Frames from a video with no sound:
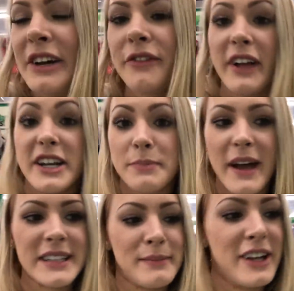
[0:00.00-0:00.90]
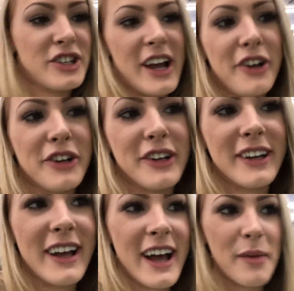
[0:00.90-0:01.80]
Flashback to my childhood,
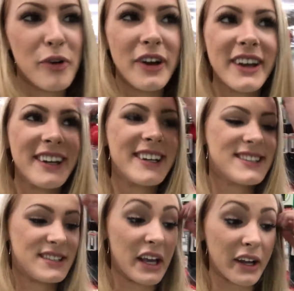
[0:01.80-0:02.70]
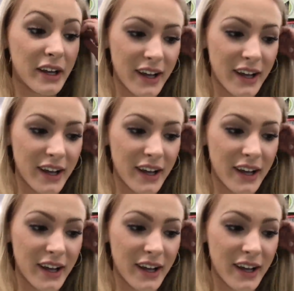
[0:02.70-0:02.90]
I'm probably gonna get sick.